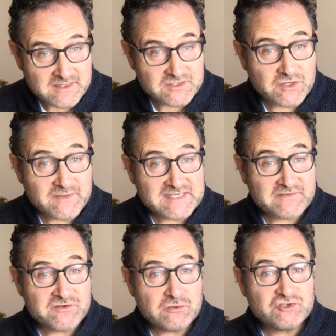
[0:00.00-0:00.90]
So there's a
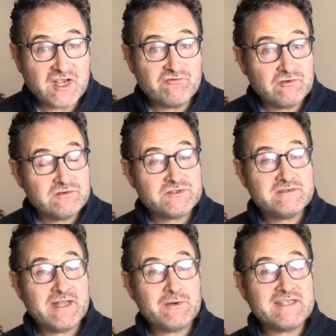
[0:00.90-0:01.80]
few generals.
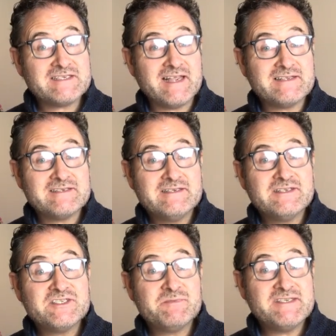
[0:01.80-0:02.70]
Now let's get
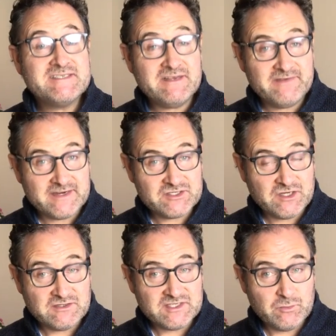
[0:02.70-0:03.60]
specific,
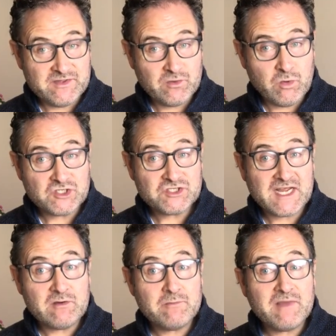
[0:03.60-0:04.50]
starting with the
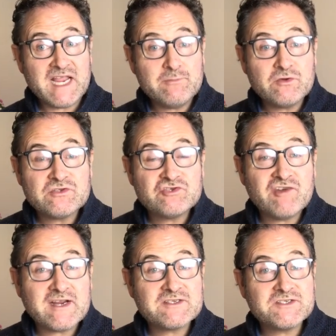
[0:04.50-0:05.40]
Watchtower Bible and
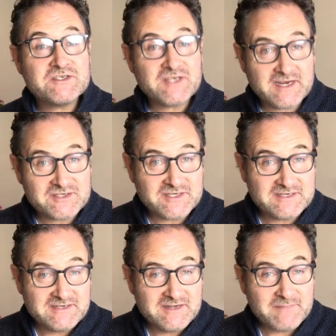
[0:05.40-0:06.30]
Tract Society,
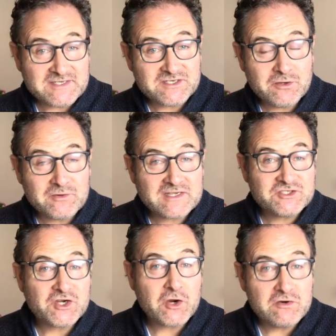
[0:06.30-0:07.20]
better known as
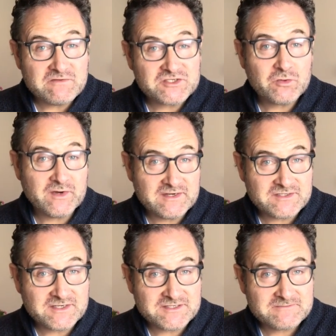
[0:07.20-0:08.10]
Jehovah's
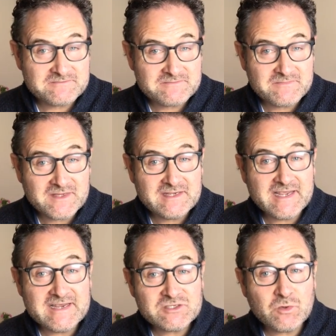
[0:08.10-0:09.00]
Witnesses.
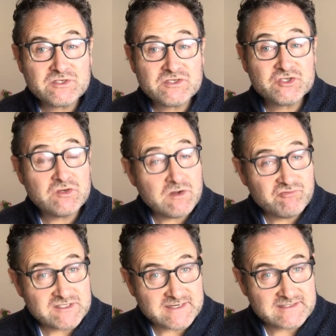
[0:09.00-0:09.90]
Here's what some are
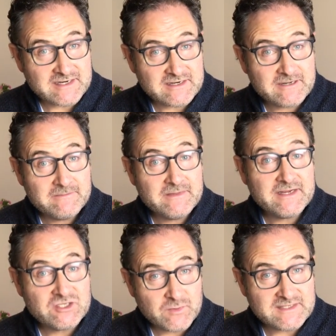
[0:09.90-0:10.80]
predicting
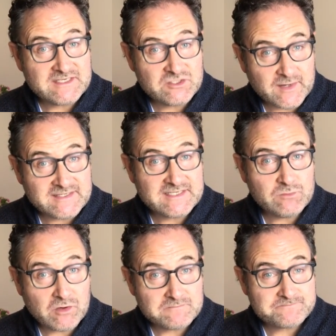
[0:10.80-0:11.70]
in
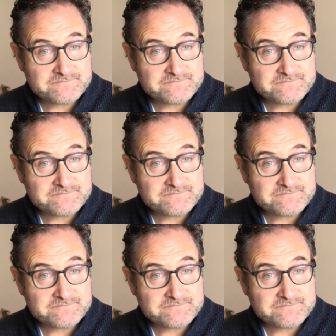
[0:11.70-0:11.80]
2021.